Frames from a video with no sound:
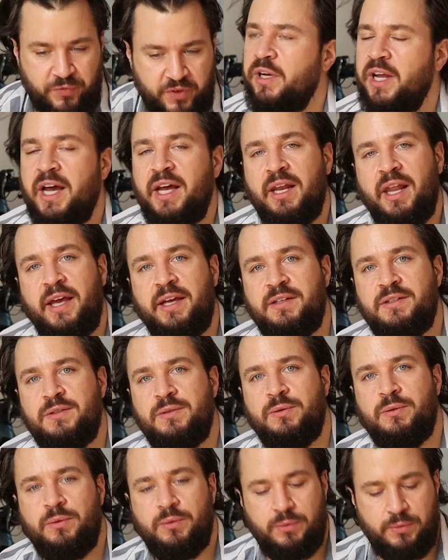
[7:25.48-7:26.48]
what I like
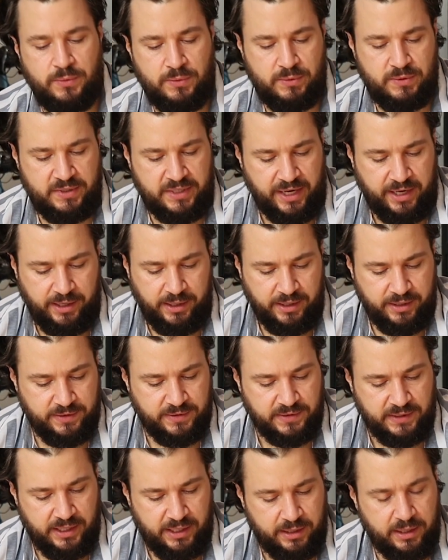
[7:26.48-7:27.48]
to say
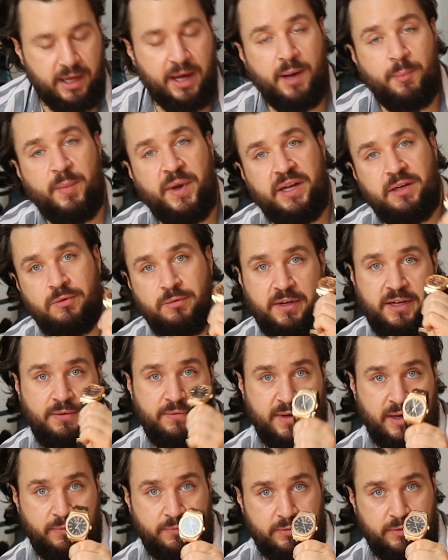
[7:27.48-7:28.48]
is that I paid
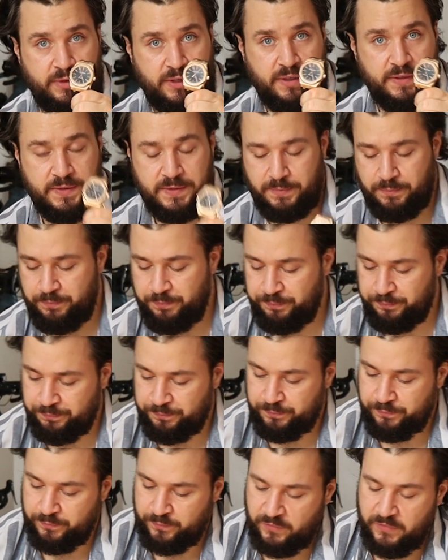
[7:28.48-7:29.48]
25 for this
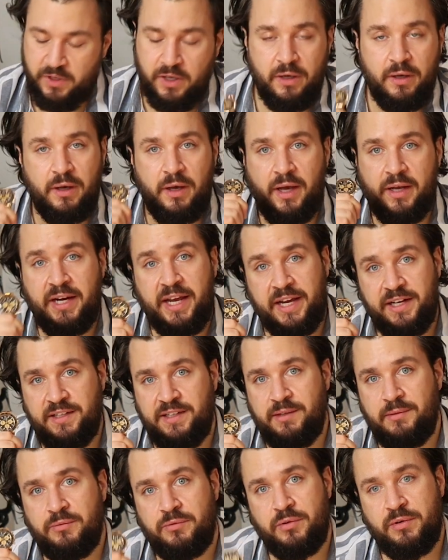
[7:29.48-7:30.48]
and
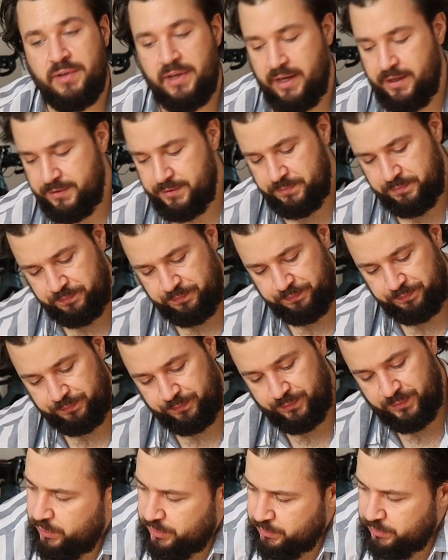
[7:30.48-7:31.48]
18 for that,
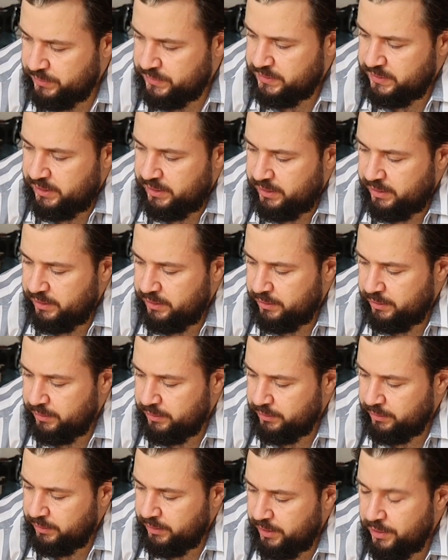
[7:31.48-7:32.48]
which was
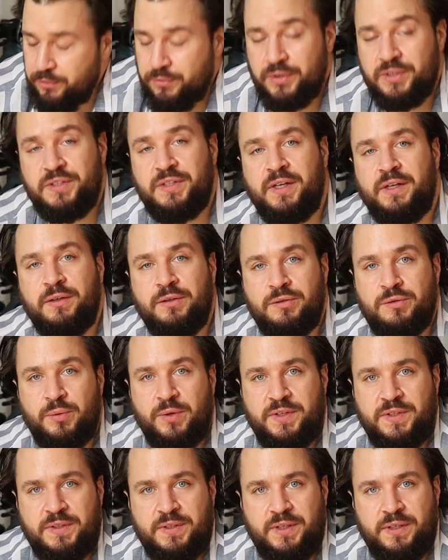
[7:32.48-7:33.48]
an interesting
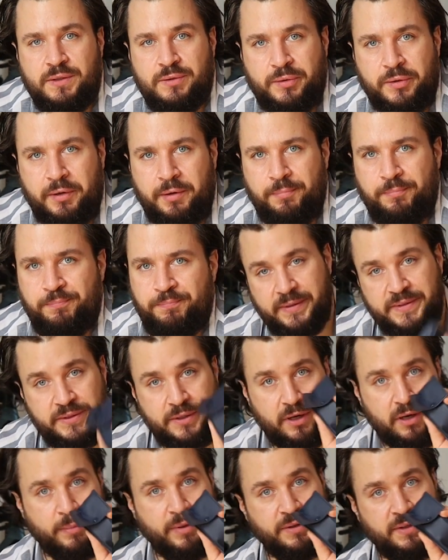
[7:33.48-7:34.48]
twist and turn. Let's
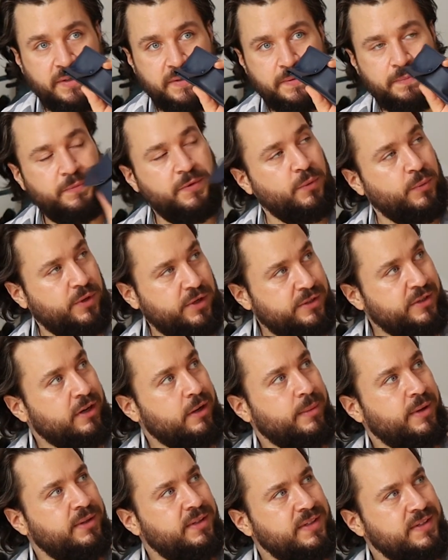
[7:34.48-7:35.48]
talk about this. You want to talk
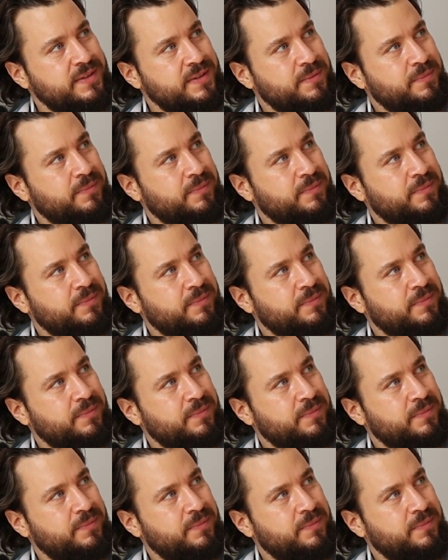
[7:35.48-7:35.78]
about this?